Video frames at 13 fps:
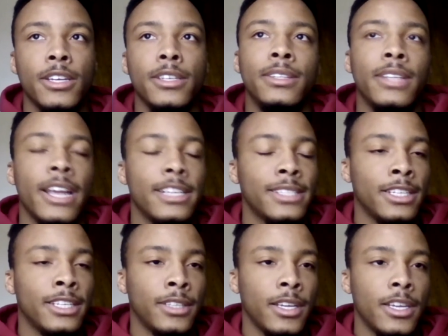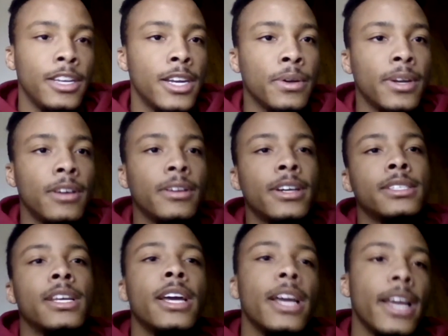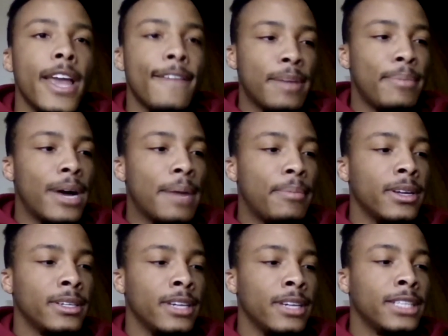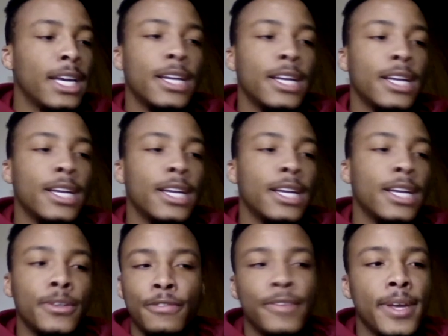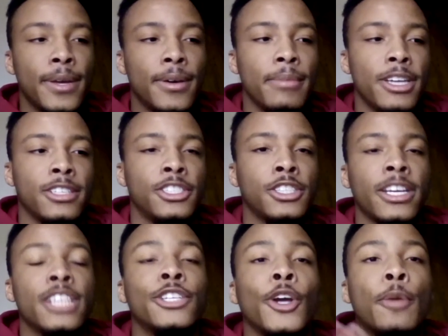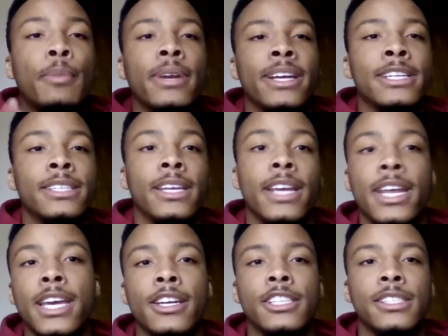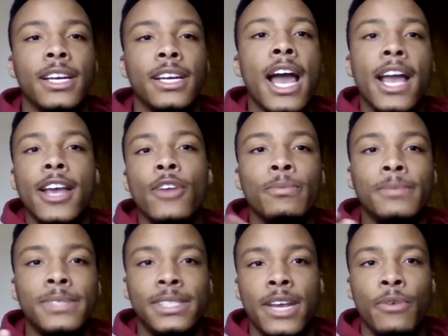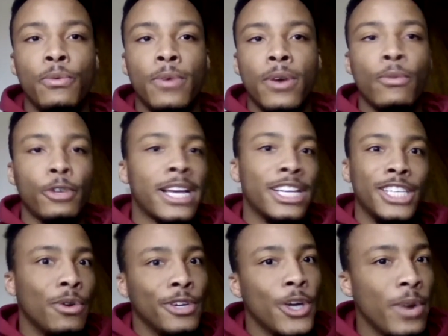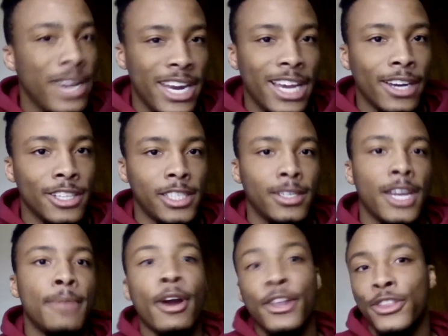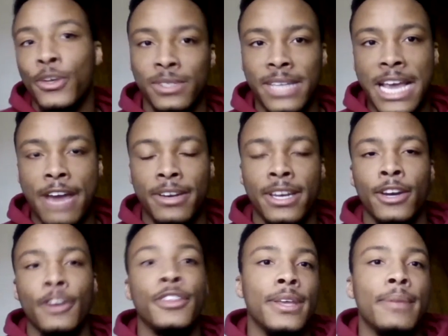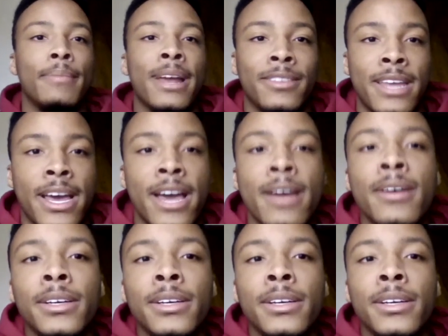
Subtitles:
things that you don't know, because if I pop on a Telugu film and just start interpreting into English, I can see what words I don't know in English and like mark those down and learn them like that.